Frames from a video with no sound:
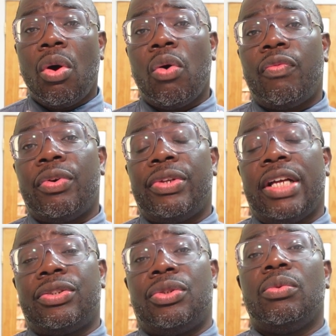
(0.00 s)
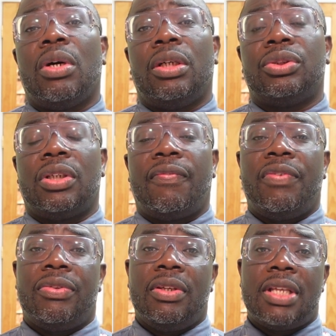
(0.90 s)
over that
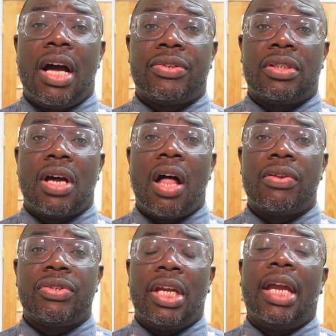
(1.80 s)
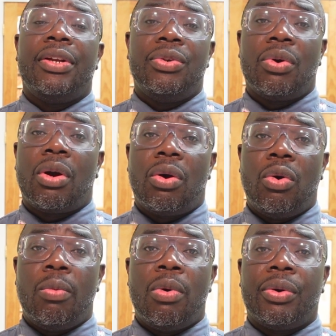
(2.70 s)
$250,000 and you're a
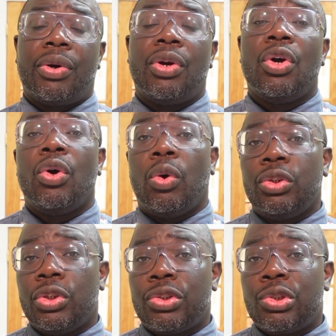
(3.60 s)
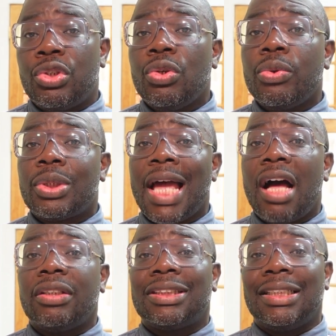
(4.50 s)
homeowner on your
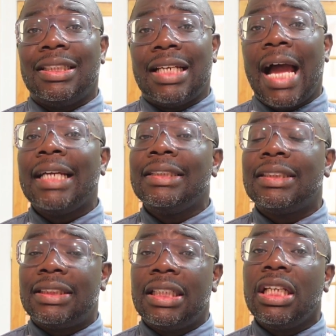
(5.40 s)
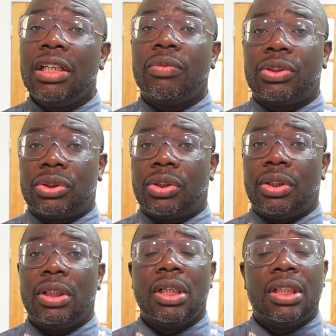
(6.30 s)
2019
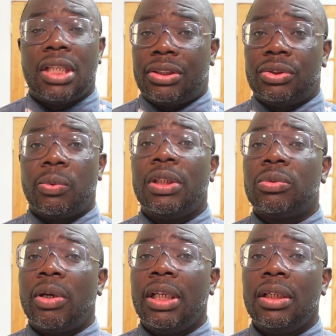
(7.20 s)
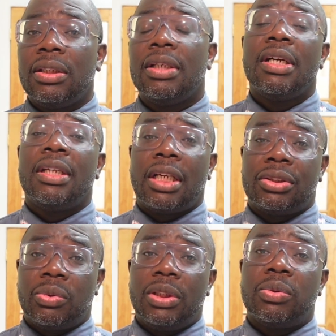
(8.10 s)
return, not your 2020, not
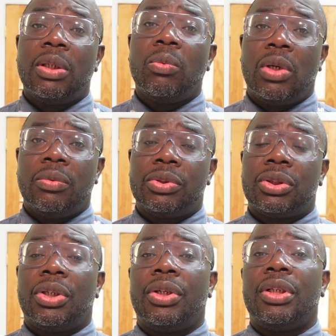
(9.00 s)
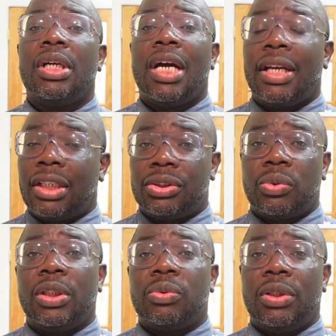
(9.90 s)
your 2021 return, and not your
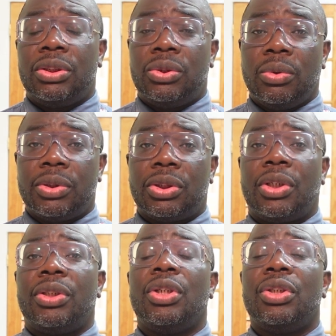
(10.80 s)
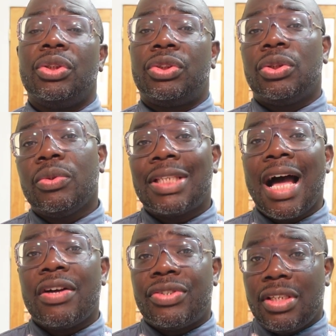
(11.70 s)
2022 return. Your
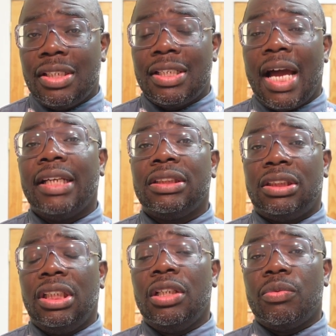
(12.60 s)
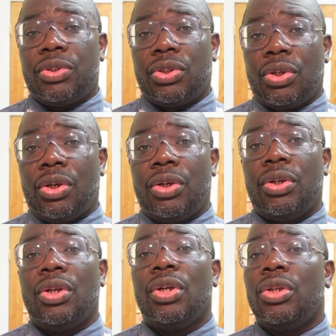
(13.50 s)
2019
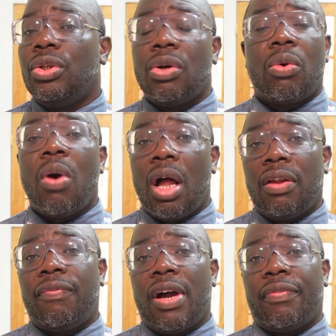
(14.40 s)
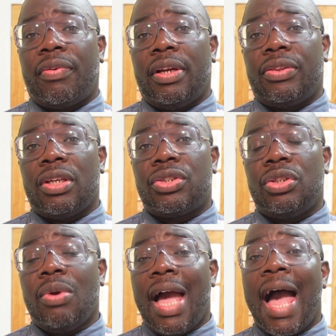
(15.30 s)
return, you don't qualify for anything. So
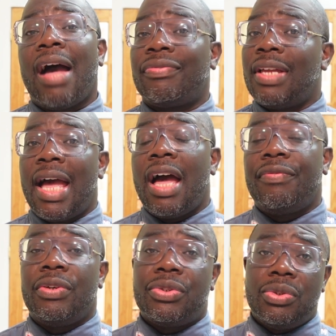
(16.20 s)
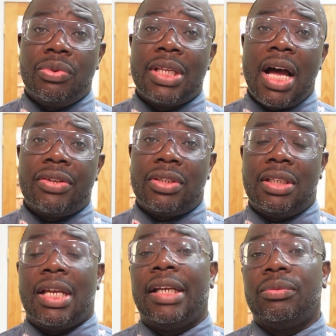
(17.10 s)
you have to have your
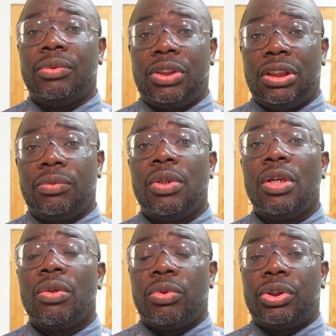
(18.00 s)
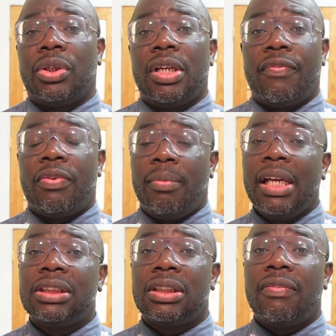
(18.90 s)
2019 return
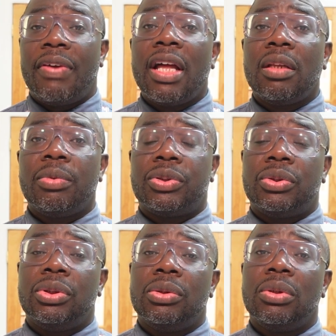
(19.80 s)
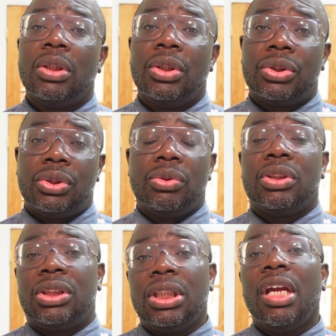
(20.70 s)
information available to you so you
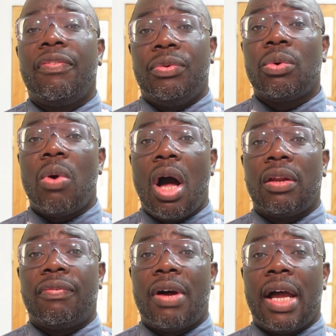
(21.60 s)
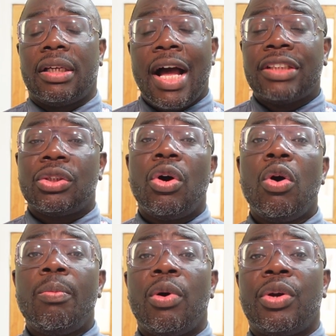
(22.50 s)
can see if you qualify. As a
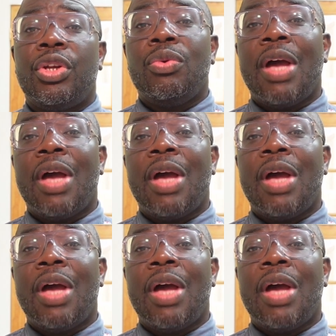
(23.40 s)
homeowner, you